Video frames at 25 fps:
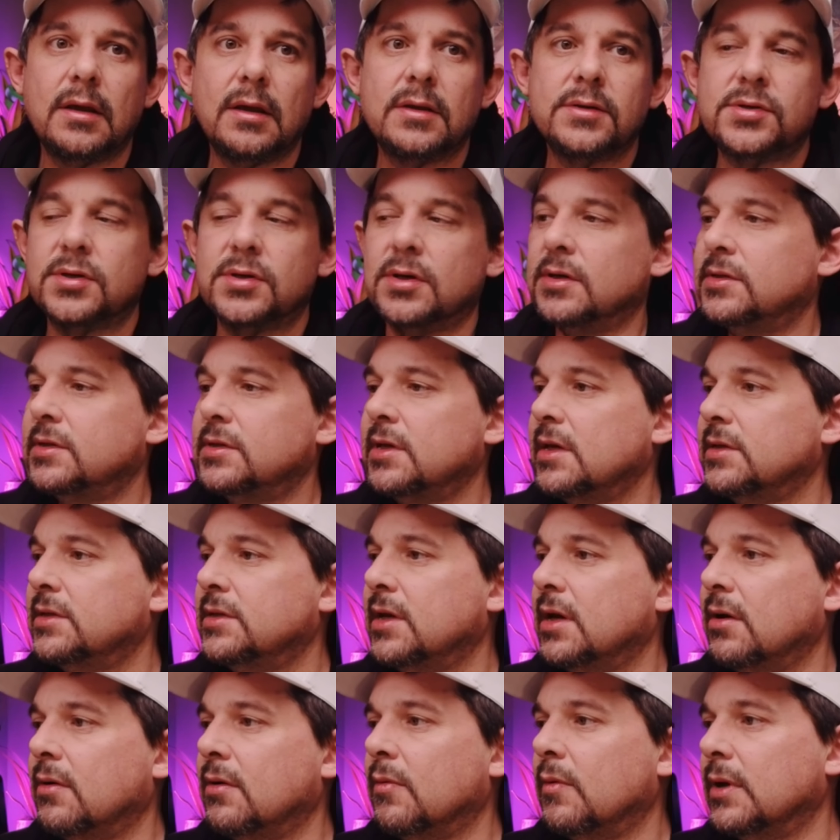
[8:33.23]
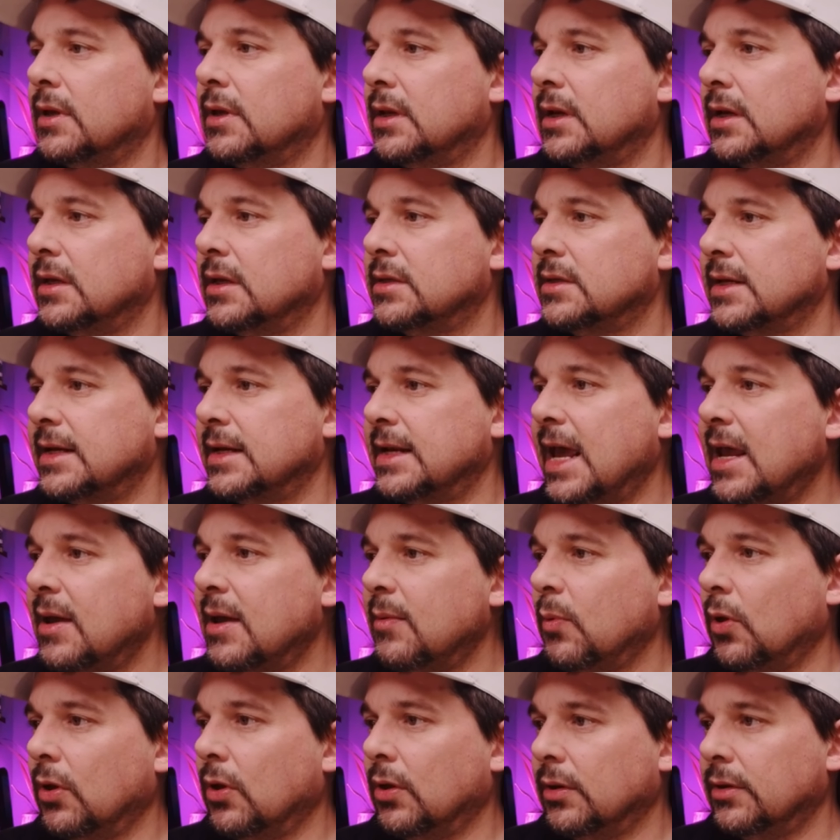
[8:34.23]
So it says here when it's
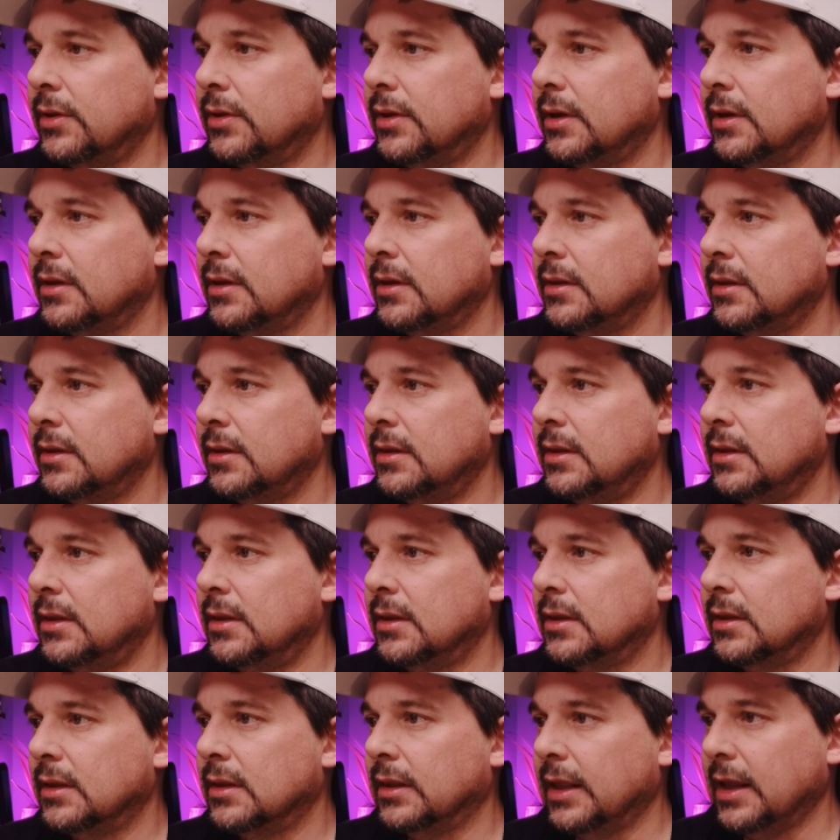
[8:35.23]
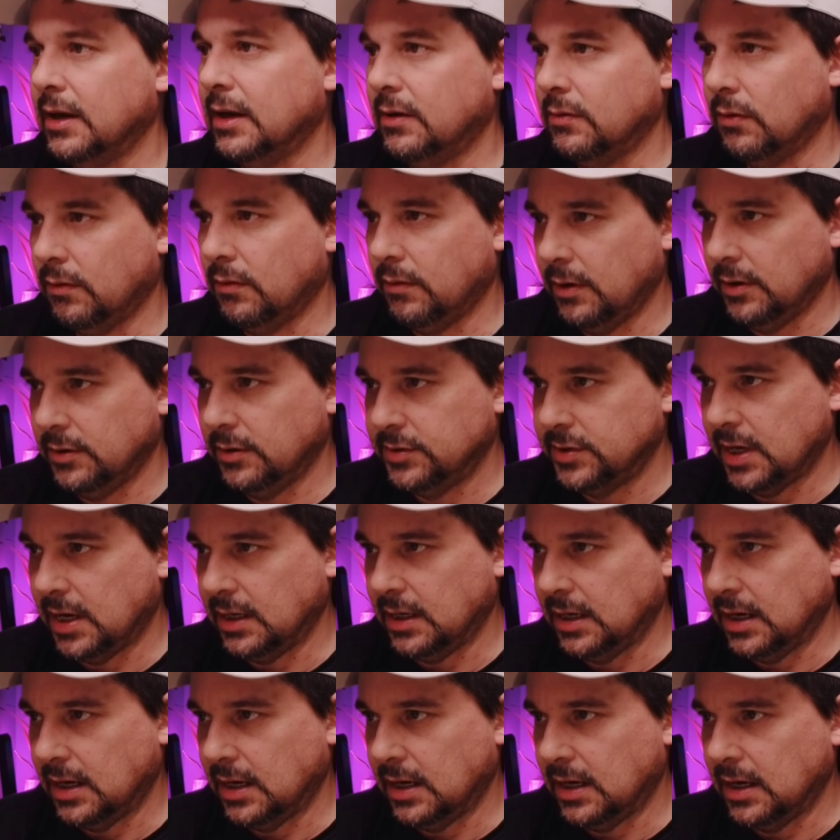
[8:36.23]
enabled, link will rotate
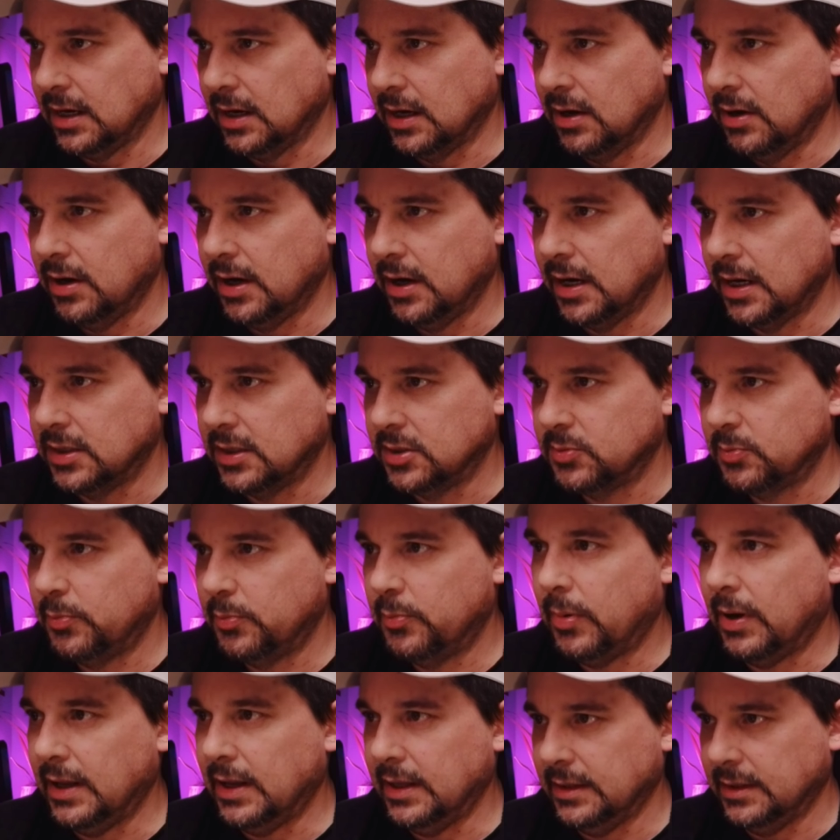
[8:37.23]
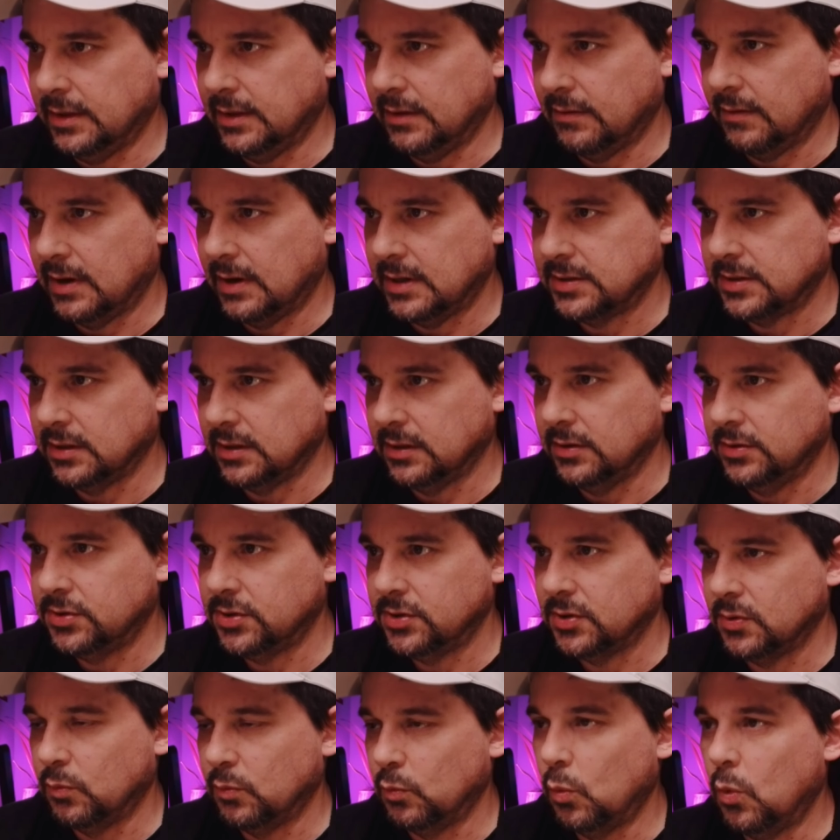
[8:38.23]
90 degrees, but the
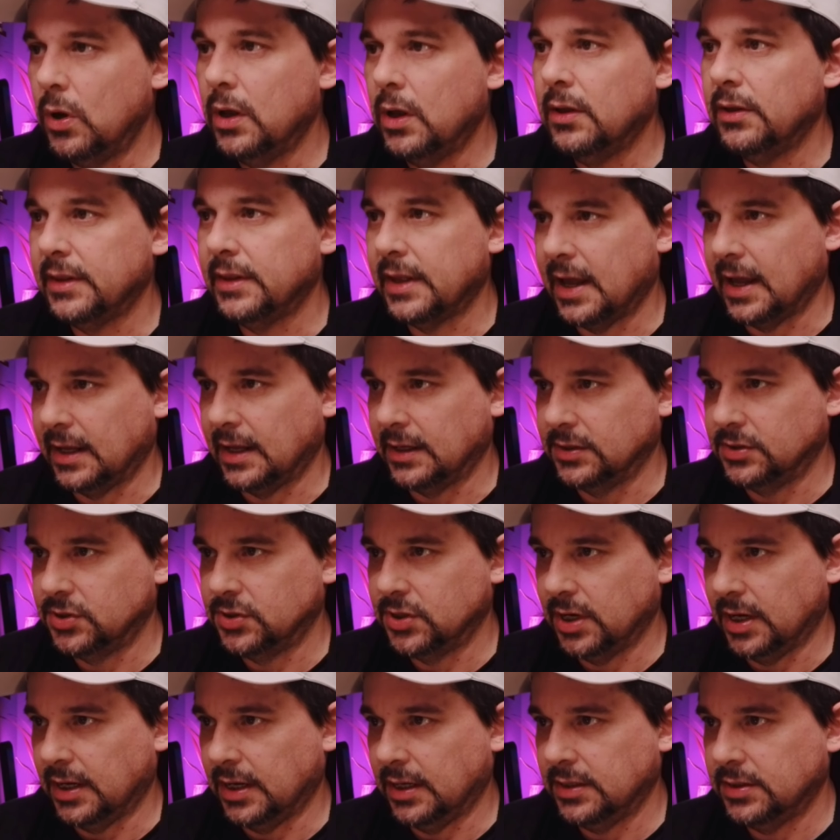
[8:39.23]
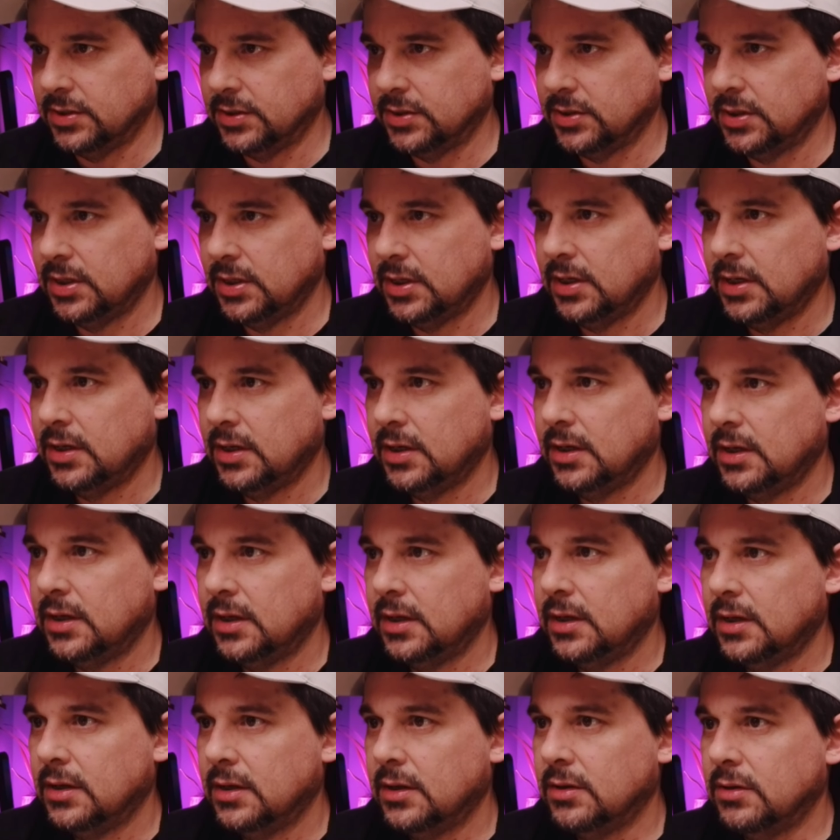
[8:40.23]
resolution will not change.
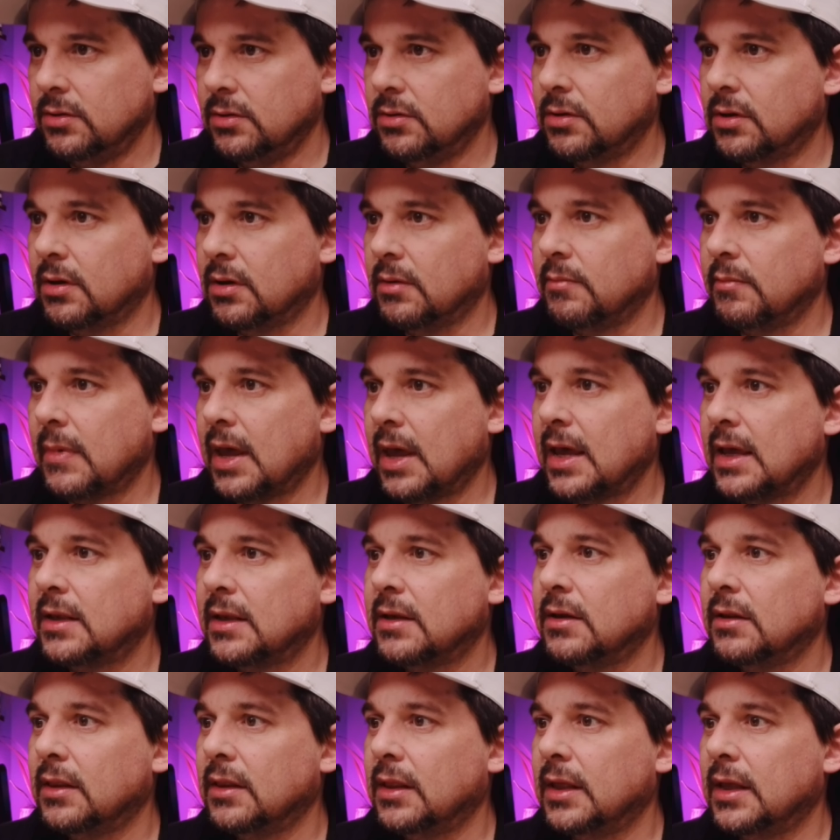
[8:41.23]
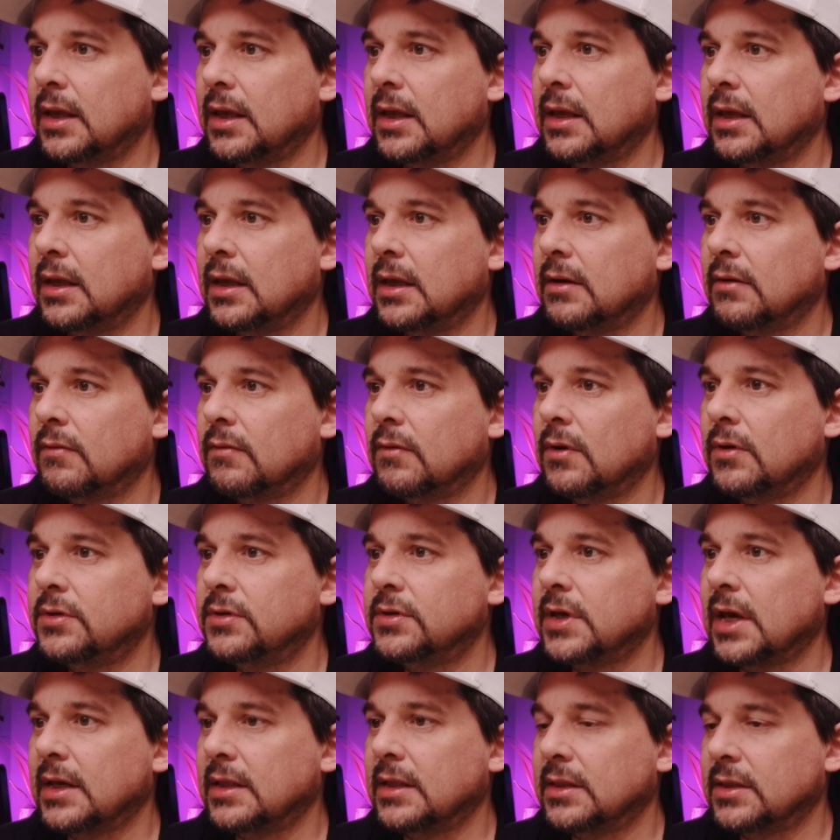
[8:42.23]
You can manually
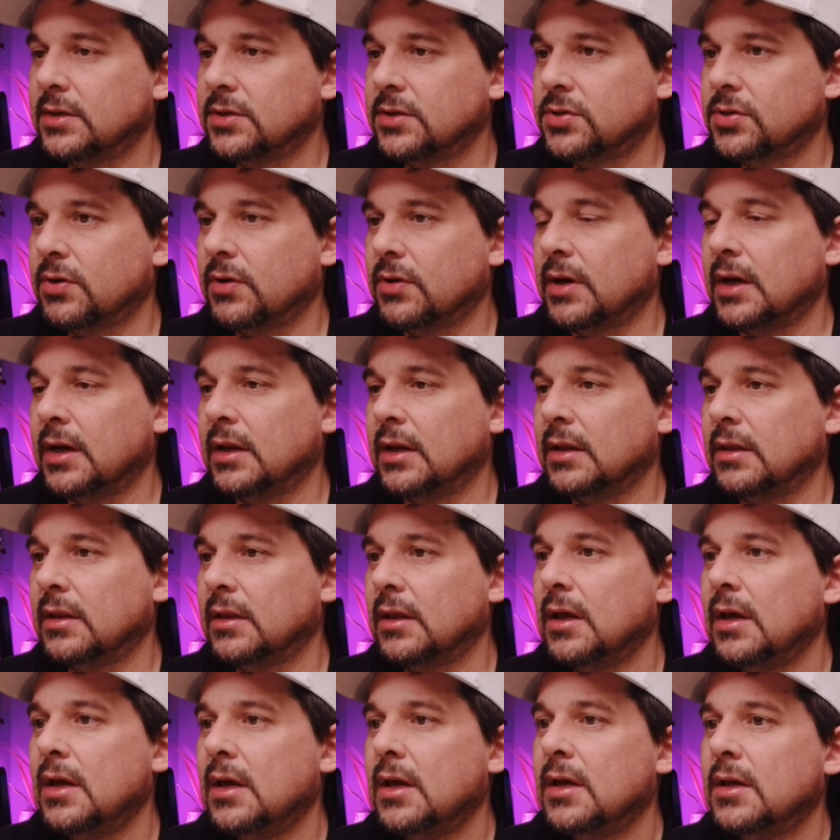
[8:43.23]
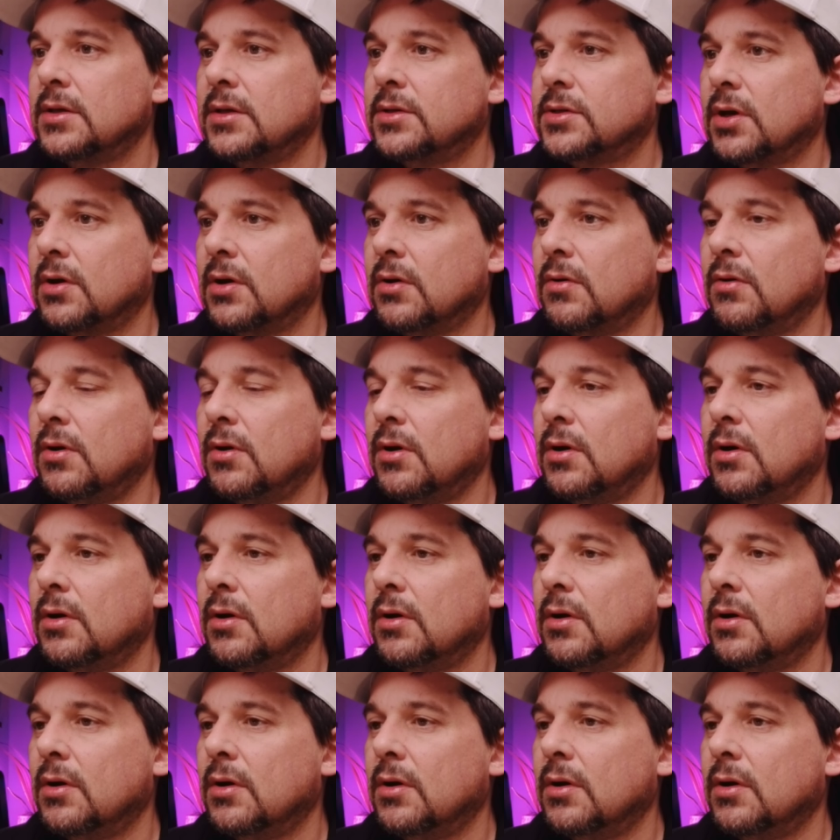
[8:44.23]
rotate the screen. And so